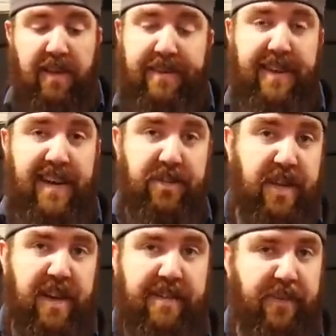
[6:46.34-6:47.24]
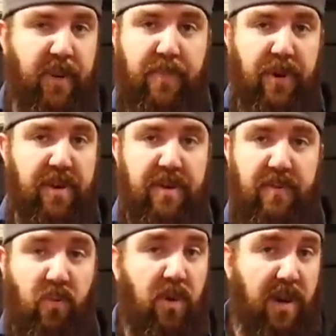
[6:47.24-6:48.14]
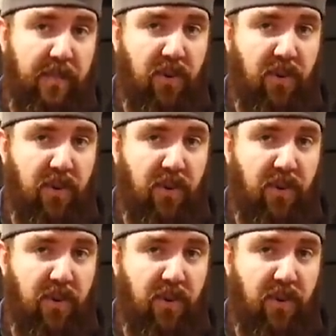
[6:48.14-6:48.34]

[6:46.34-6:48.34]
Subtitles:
Dodge guys who are putting running